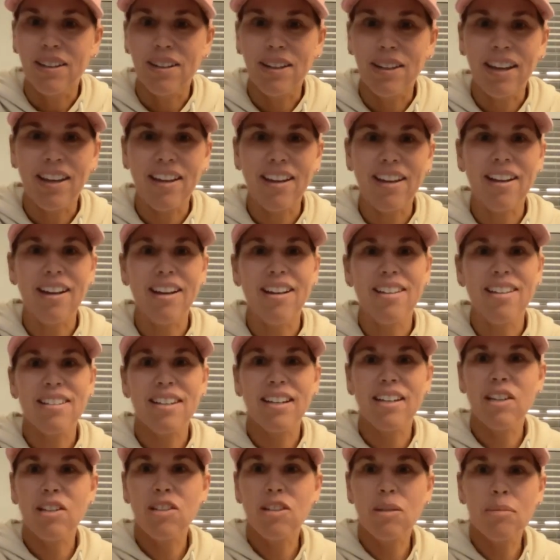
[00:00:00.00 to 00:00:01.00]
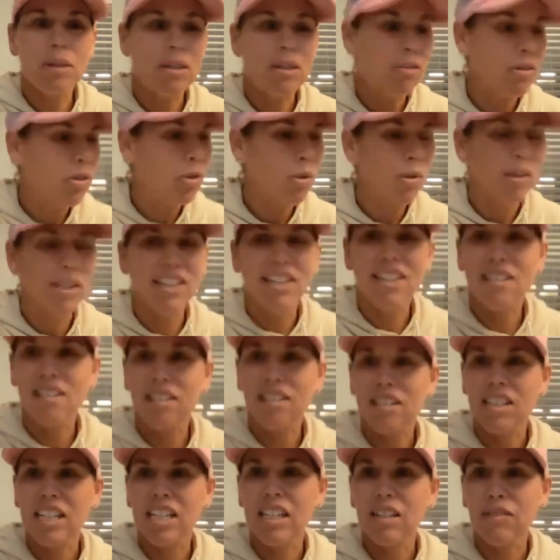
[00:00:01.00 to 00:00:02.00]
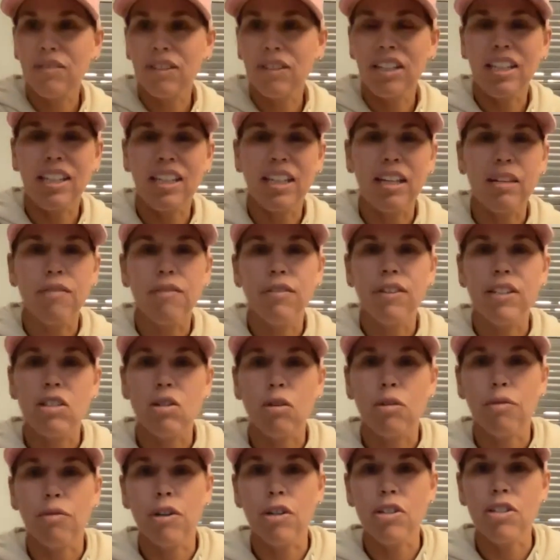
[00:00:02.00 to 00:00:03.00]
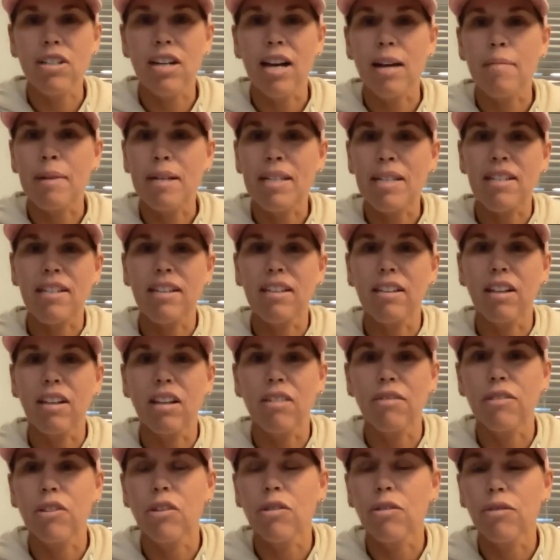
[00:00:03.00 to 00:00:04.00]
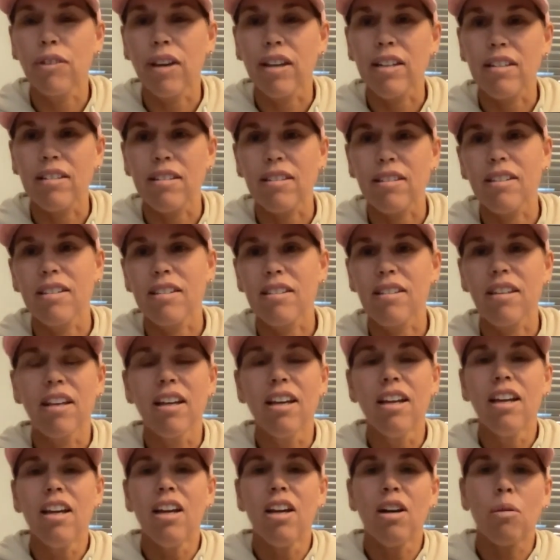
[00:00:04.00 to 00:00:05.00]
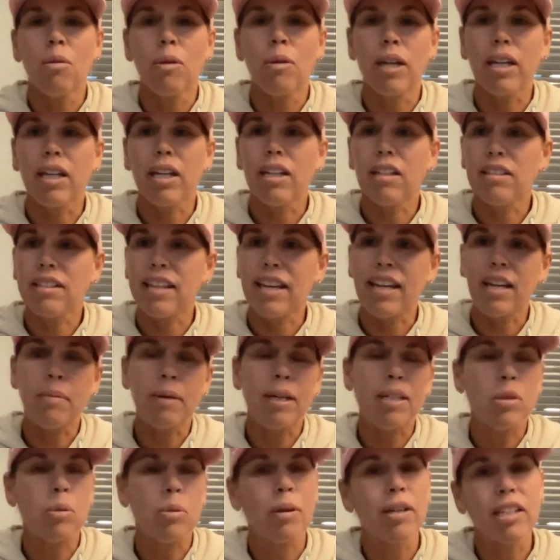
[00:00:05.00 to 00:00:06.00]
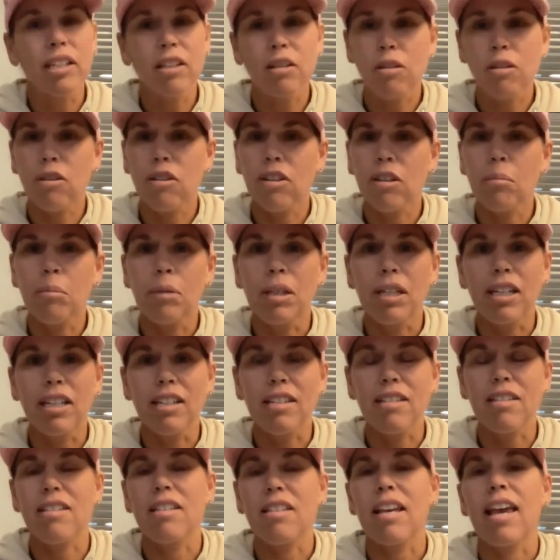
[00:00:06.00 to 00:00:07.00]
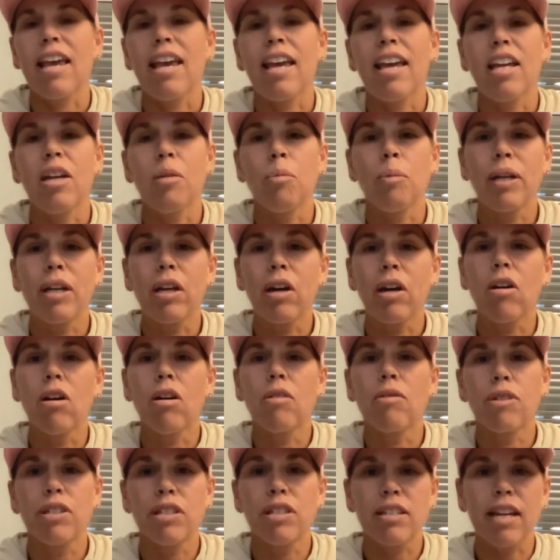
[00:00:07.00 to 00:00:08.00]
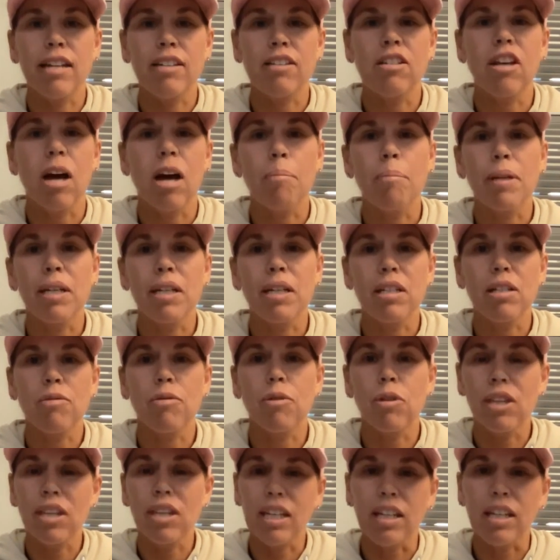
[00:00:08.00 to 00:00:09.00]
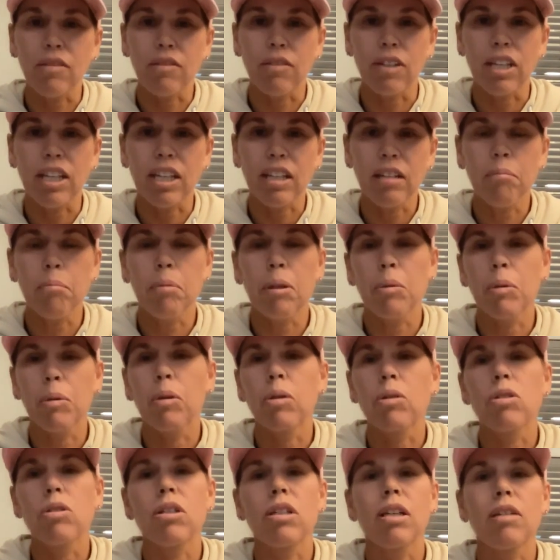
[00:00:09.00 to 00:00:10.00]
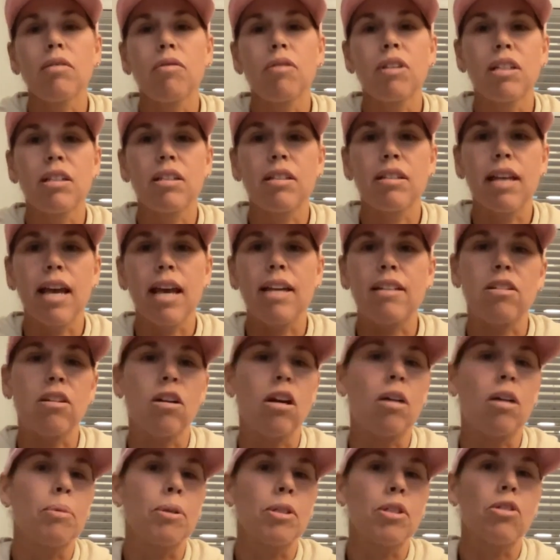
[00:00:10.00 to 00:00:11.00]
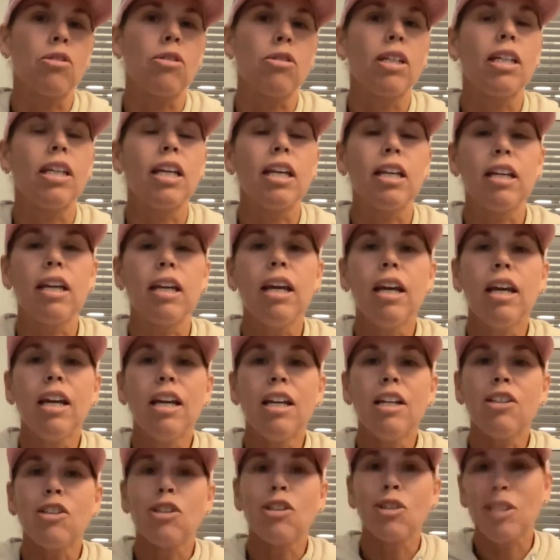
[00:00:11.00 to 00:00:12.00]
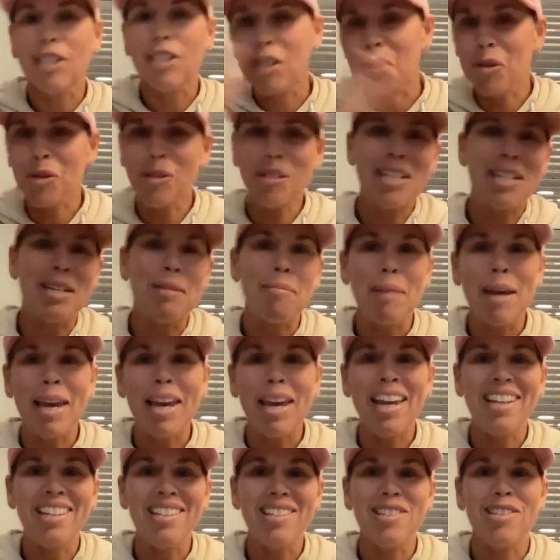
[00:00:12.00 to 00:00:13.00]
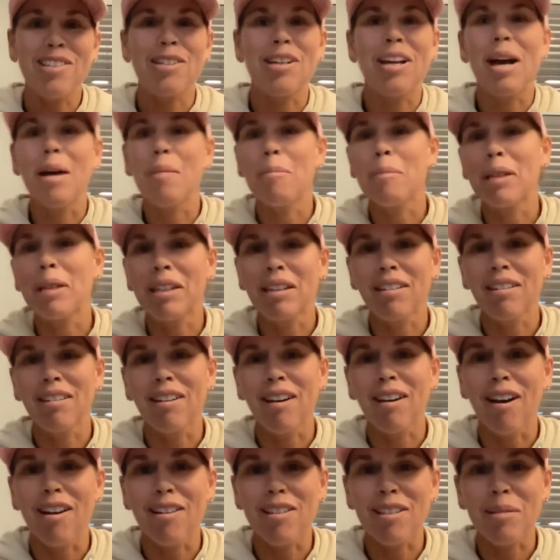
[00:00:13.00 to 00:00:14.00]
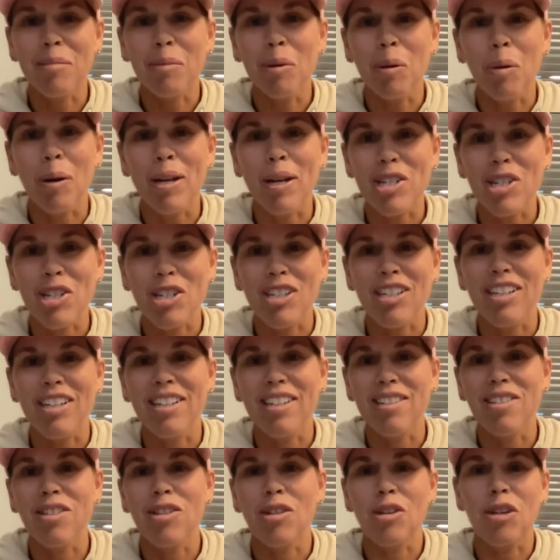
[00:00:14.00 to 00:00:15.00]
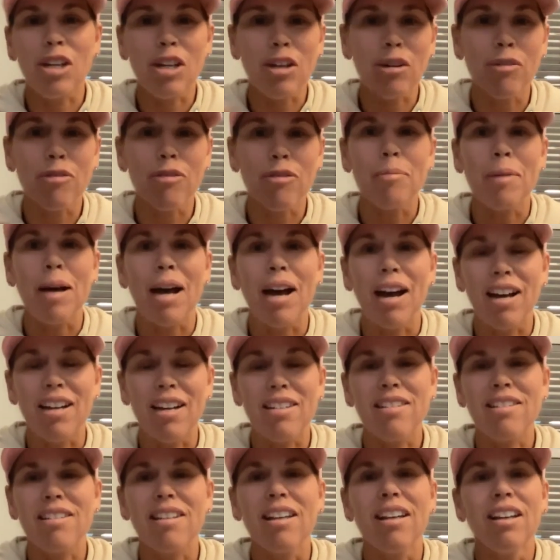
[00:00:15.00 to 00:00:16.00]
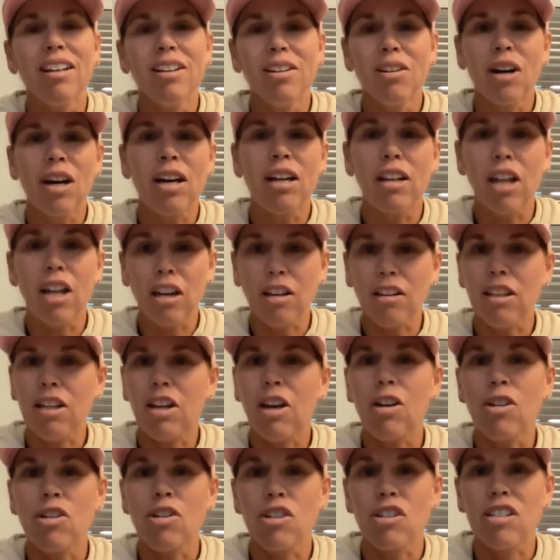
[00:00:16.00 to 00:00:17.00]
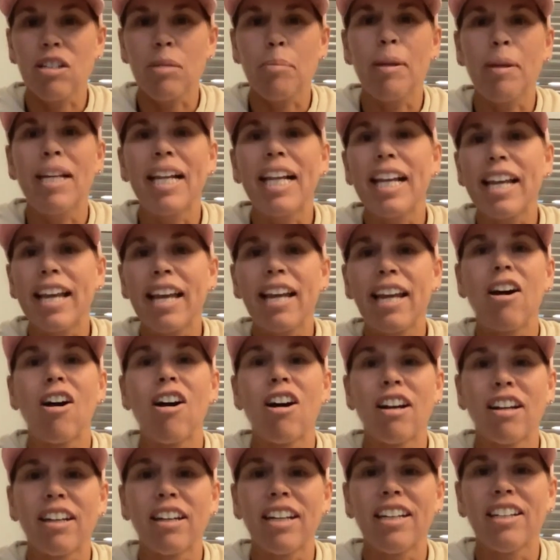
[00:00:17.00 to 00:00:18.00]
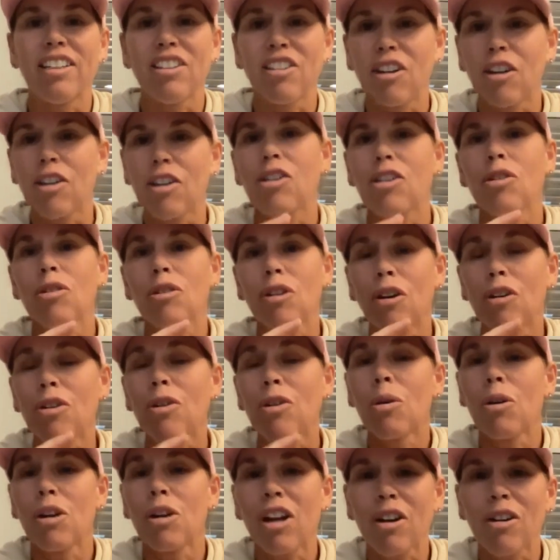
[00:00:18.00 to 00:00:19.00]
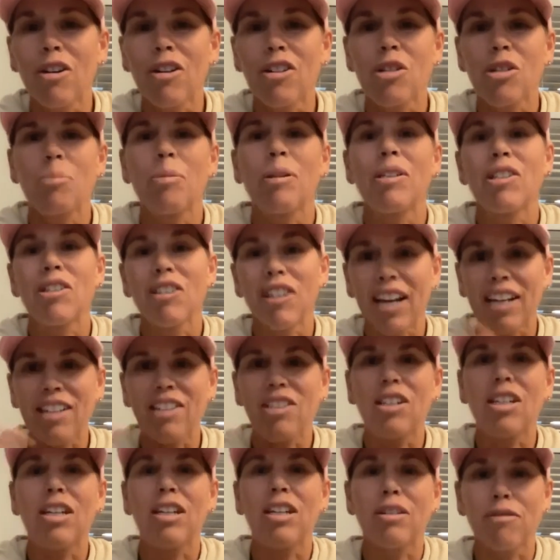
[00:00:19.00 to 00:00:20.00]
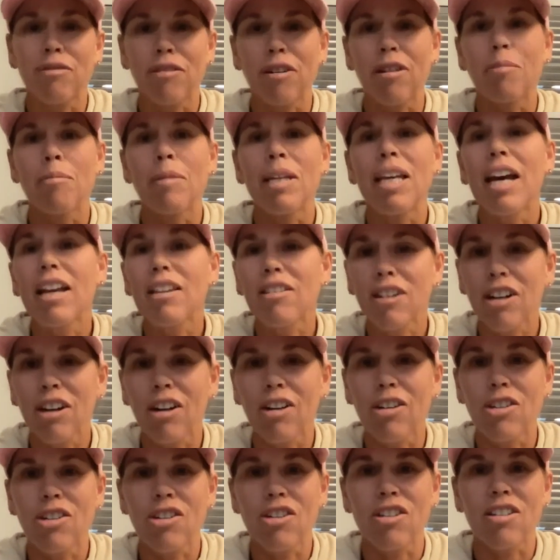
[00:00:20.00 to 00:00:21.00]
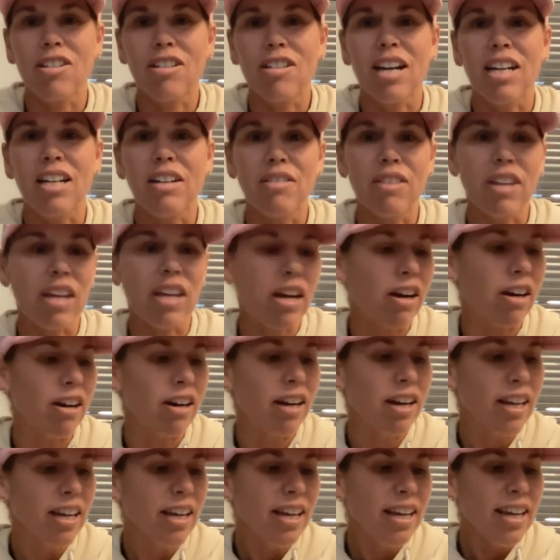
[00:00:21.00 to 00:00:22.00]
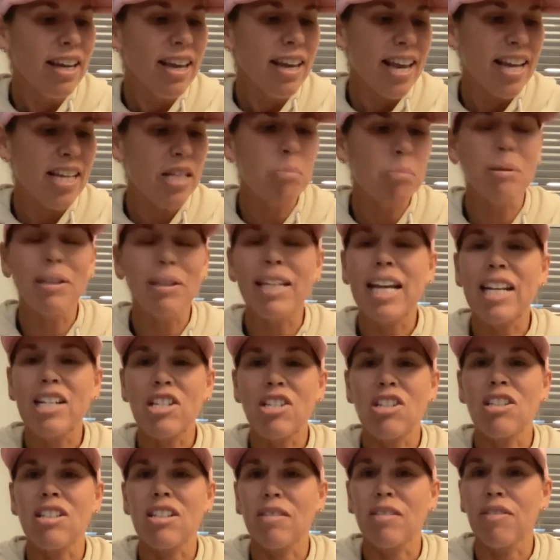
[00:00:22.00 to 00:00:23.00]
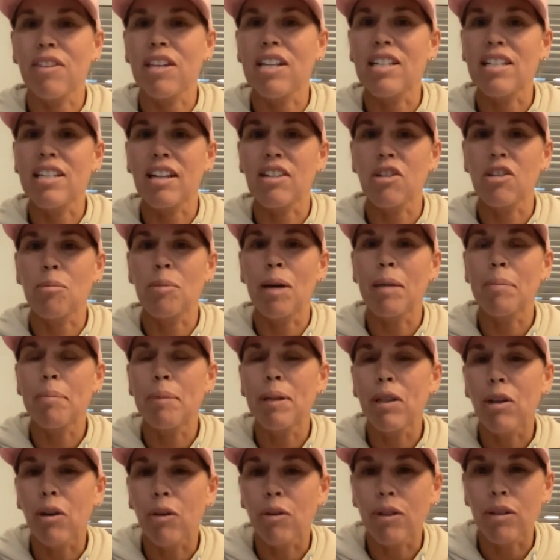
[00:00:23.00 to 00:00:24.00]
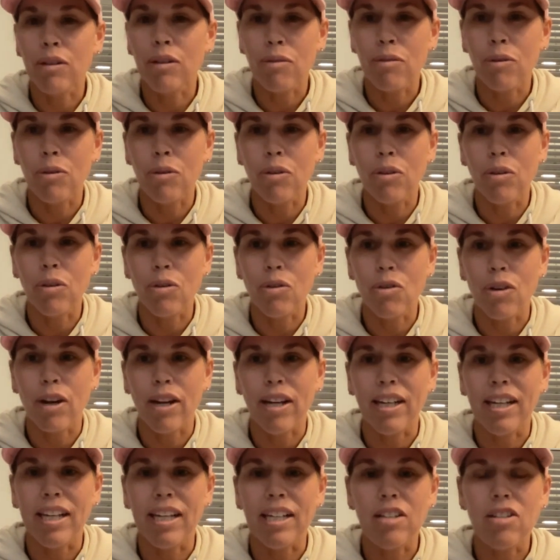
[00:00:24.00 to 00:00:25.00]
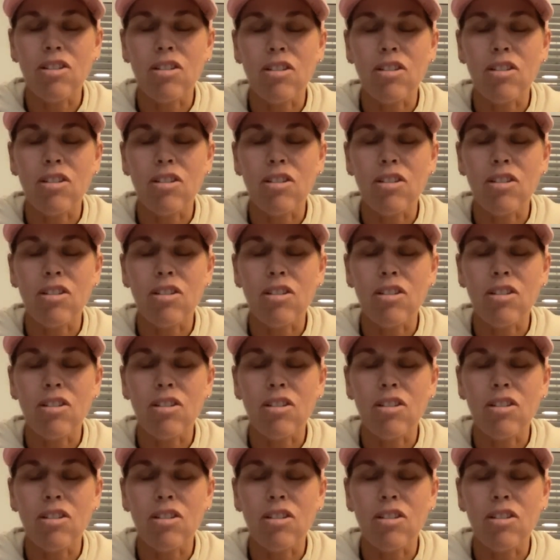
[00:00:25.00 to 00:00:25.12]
Okay, guys, thank you so much for joining us this evening. If it's your first time, I see a lot of new faces. We take about 20 to 30 minutes and we go over set topics for the evening, but we also give this as an opportunity to see your teammates, to come in, ask some questions, to hear from us. A lot of the coaches typically get on and, you know your coach, but you like to hear from the other coaches, kind of their explanations of things that you might be going through in your training.